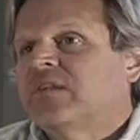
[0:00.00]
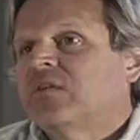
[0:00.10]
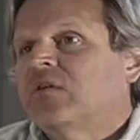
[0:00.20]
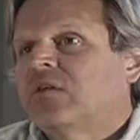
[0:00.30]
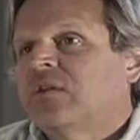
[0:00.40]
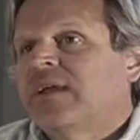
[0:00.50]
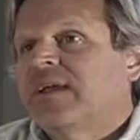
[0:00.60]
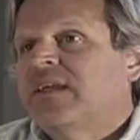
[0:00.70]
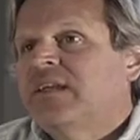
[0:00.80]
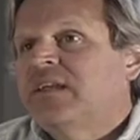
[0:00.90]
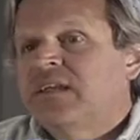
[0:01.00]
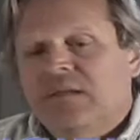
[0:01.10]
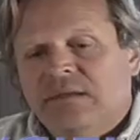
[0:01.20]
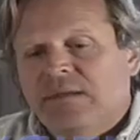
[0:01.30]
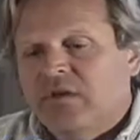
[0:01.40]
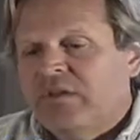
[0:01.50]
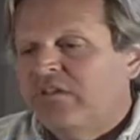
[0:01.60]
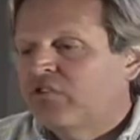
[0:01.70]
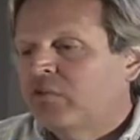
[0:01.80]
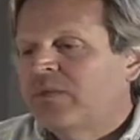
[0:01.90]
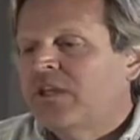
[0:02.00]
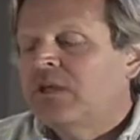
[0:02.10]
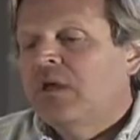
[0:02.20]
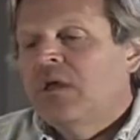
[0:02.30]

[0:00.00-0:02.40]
to look like. He told me